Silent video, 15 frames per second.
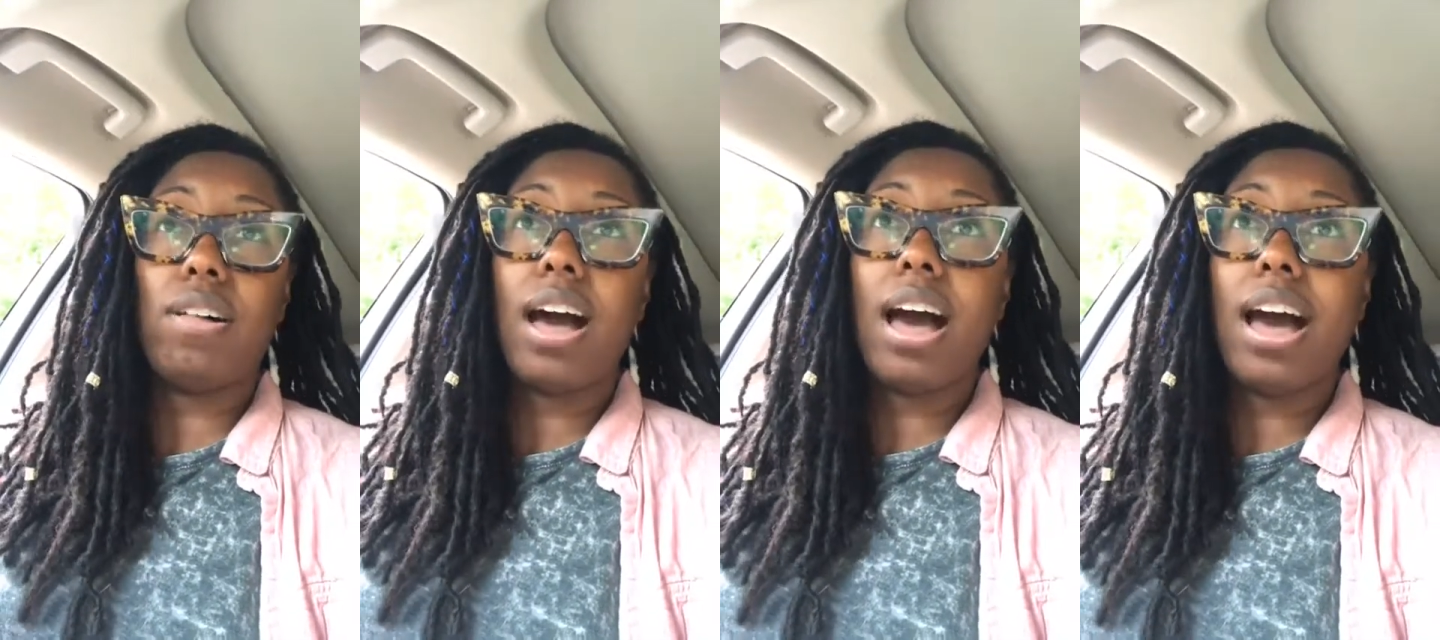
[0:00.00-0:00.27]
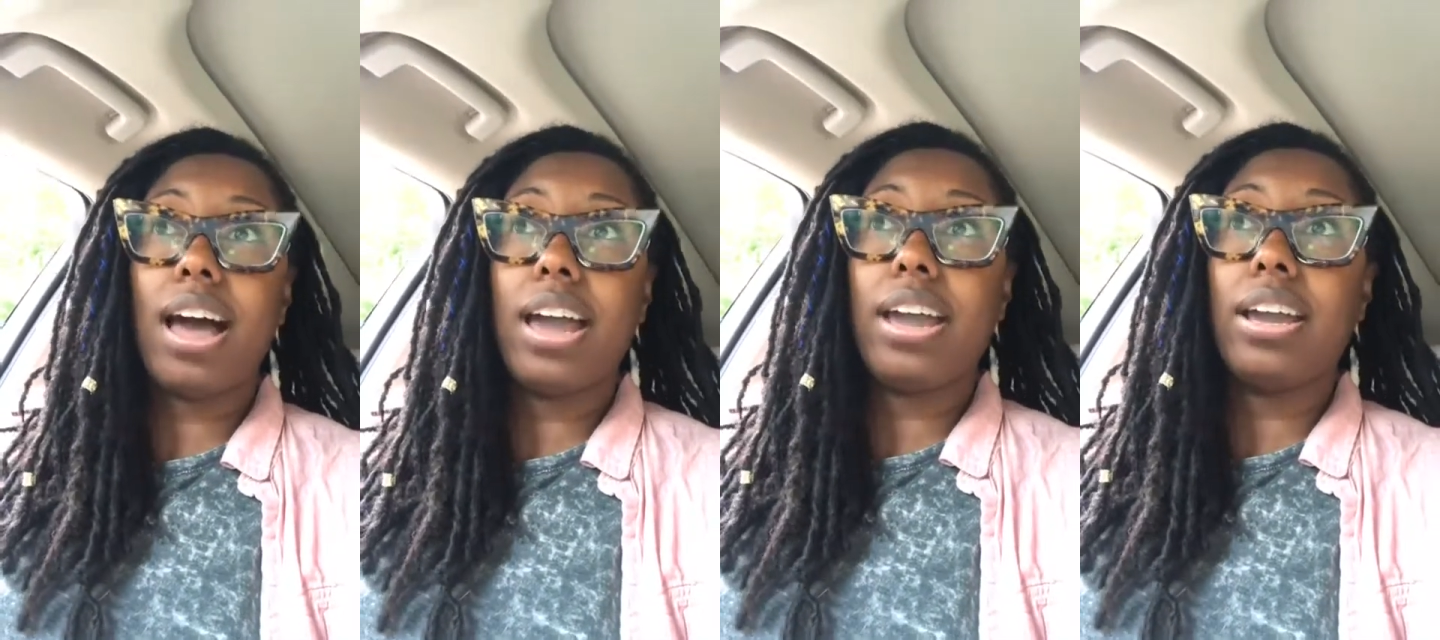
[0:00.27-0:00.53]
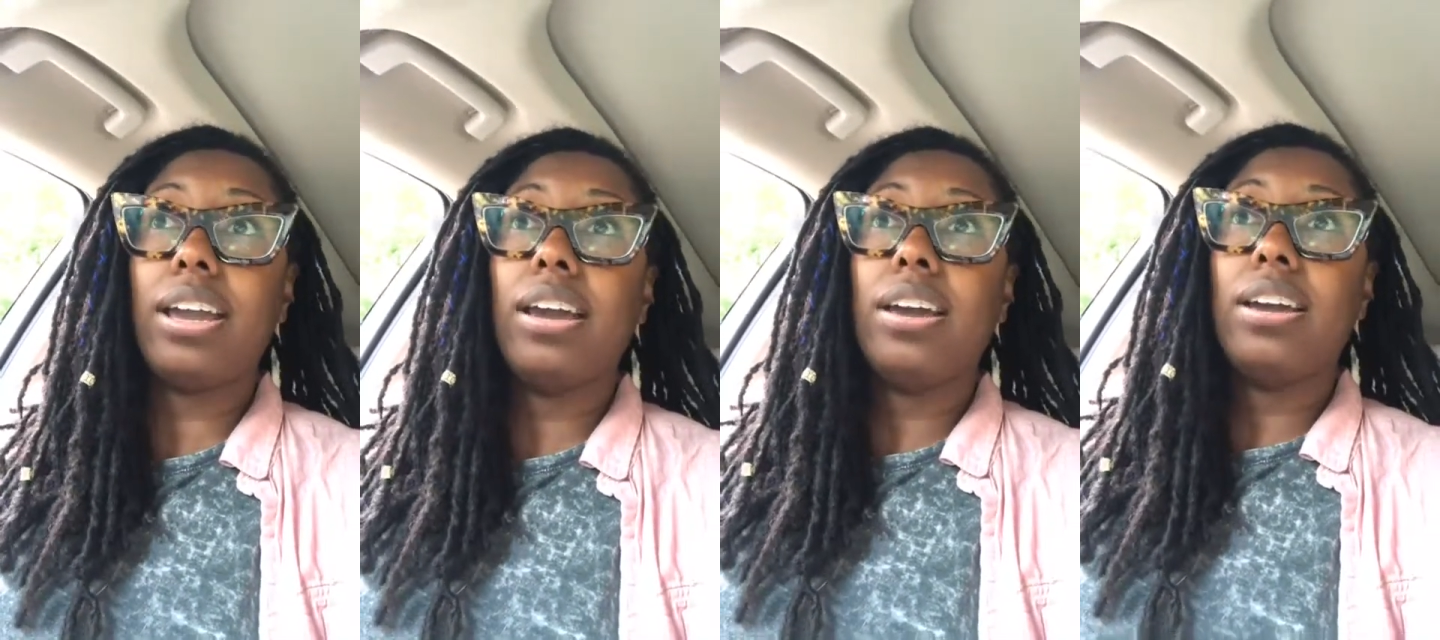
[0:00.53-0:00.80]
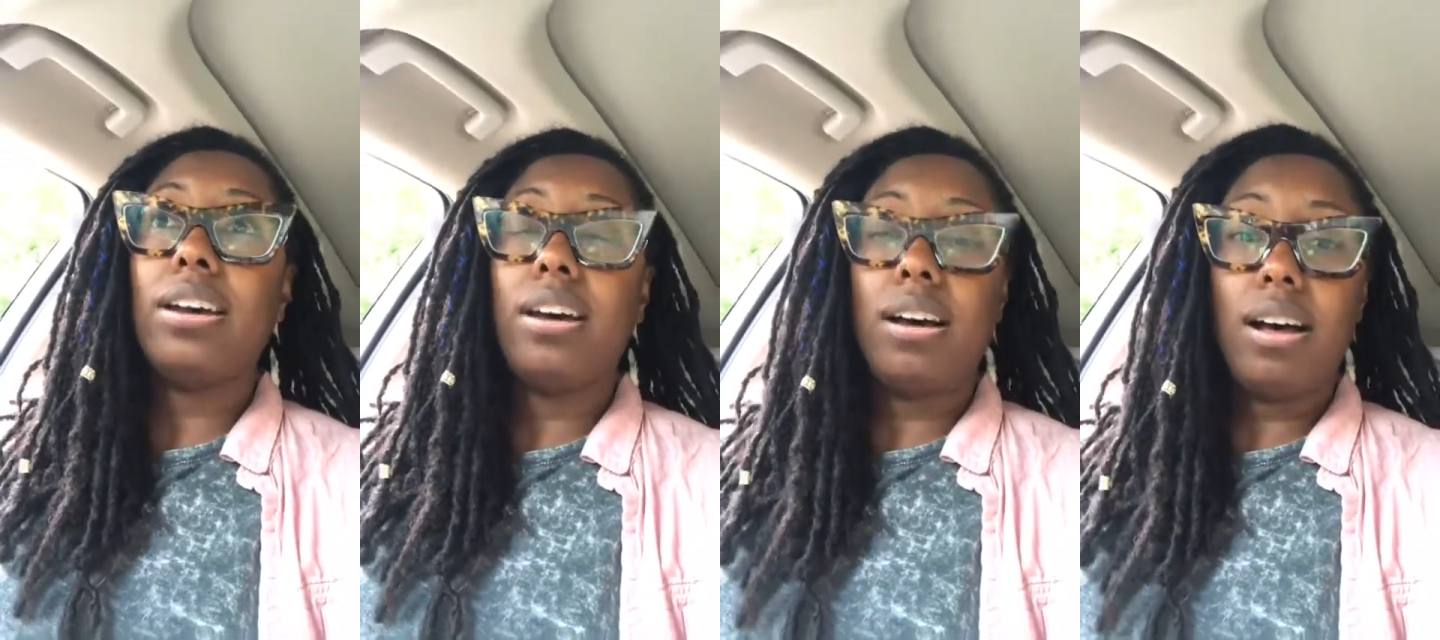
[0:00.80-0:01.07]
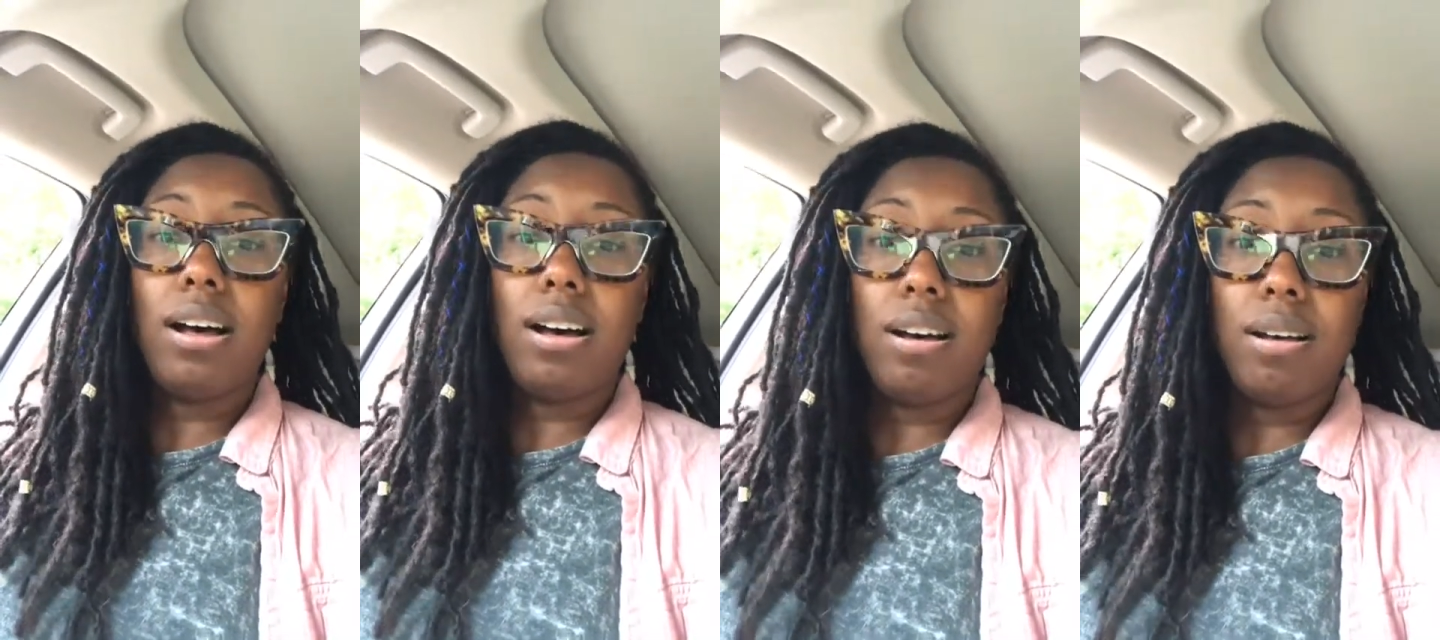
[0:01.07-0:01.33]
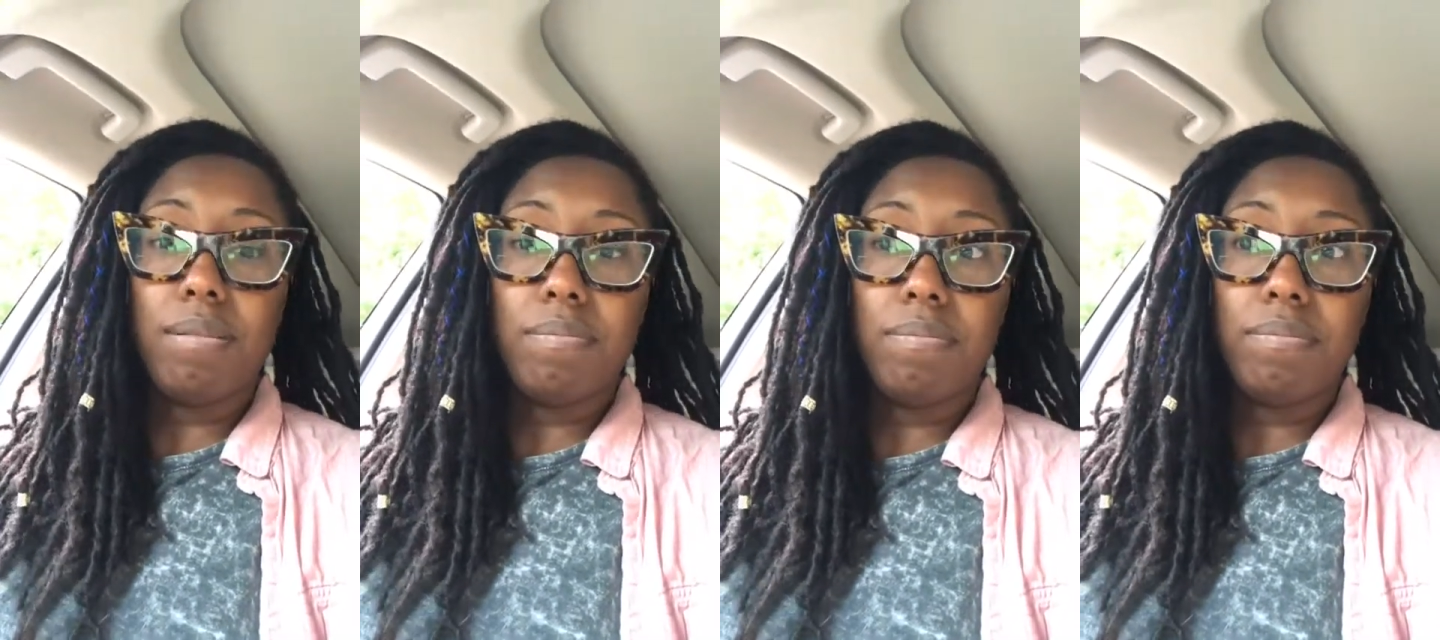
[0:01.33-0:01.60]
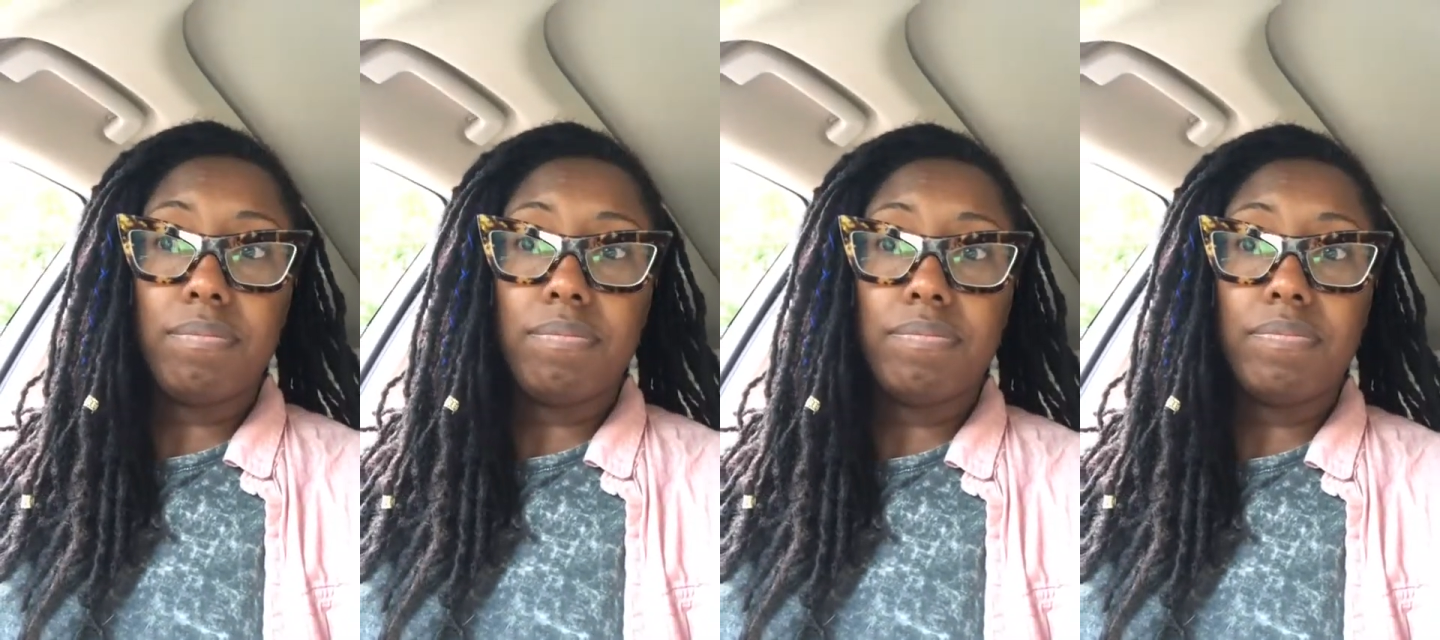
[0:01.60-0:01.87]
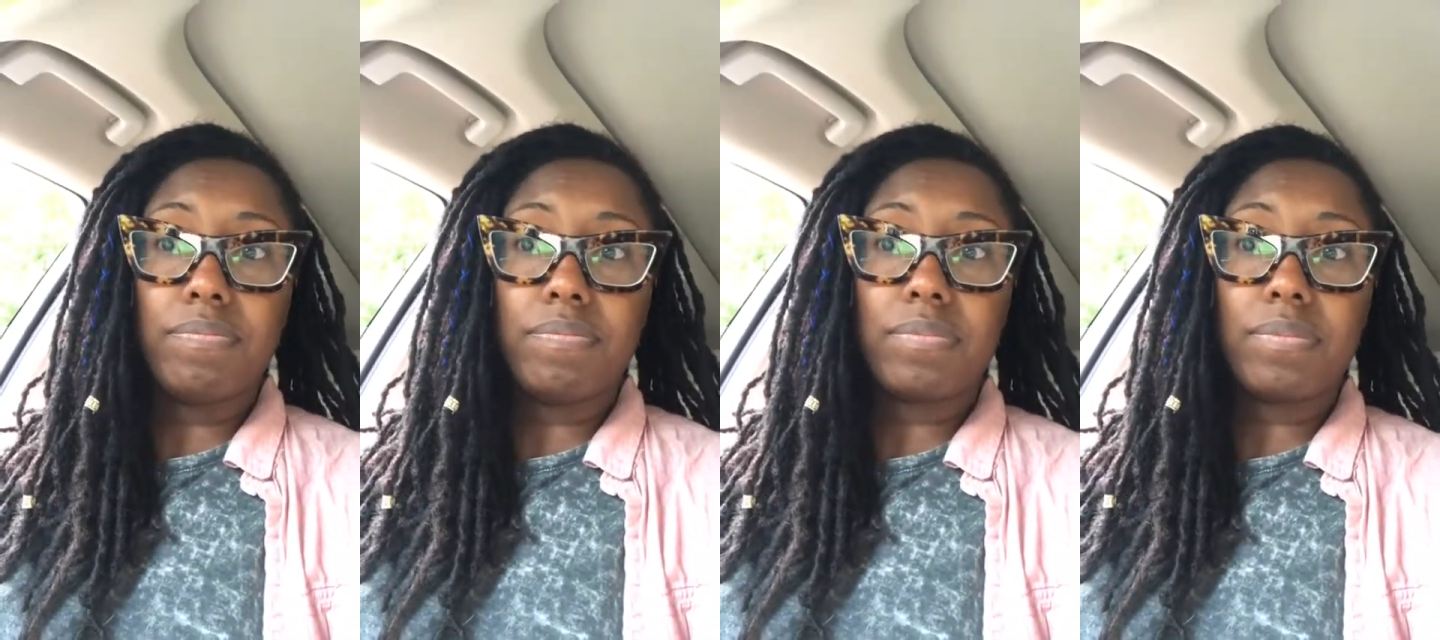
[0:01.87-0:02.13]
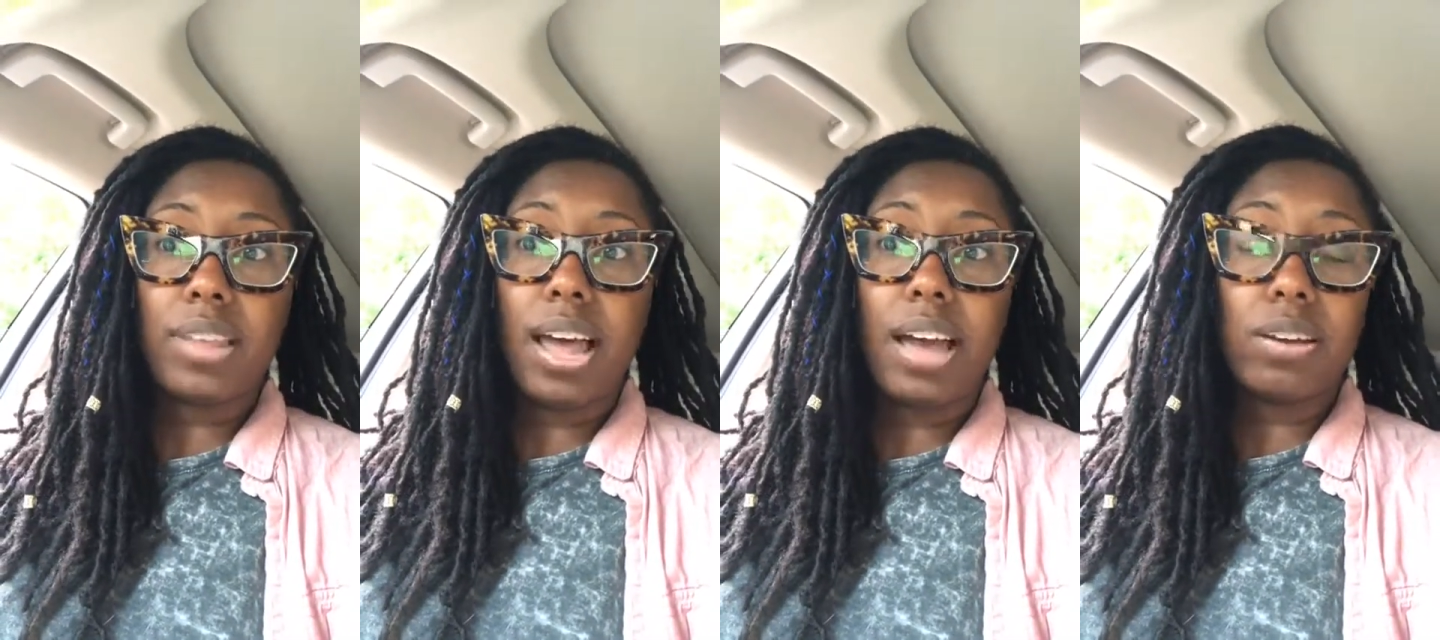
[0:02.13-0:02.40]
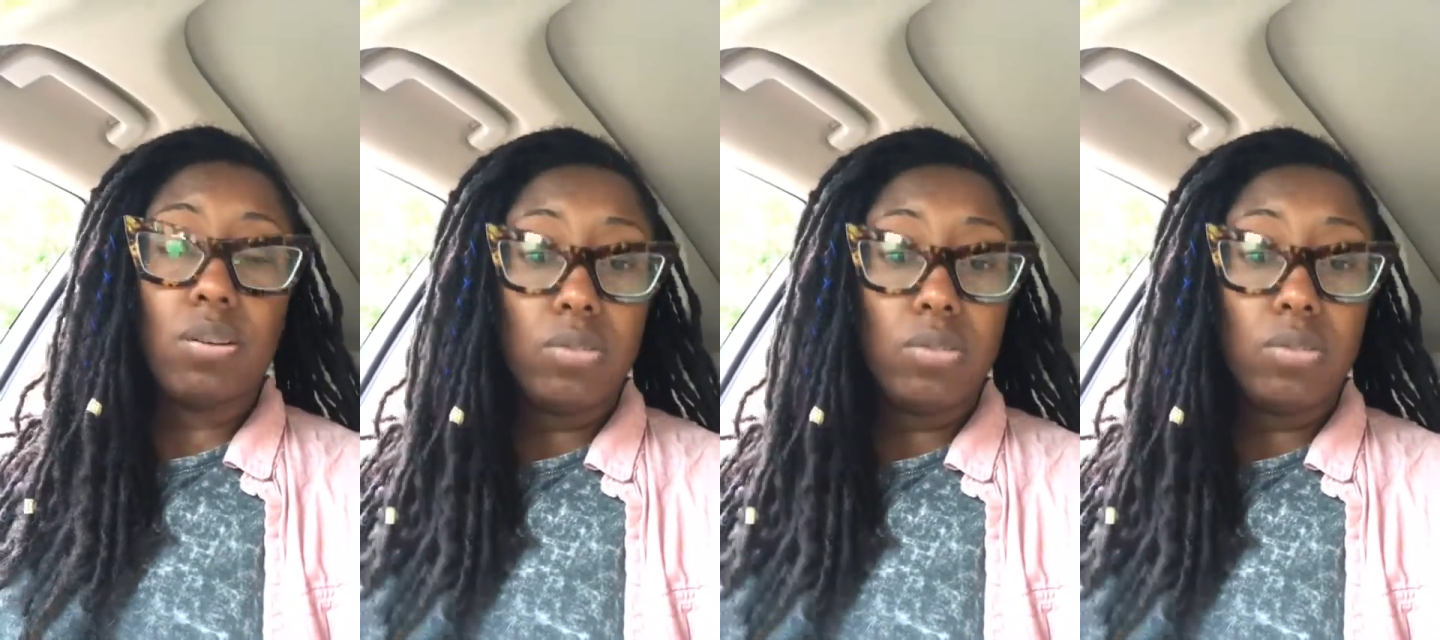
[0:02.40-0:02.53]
I go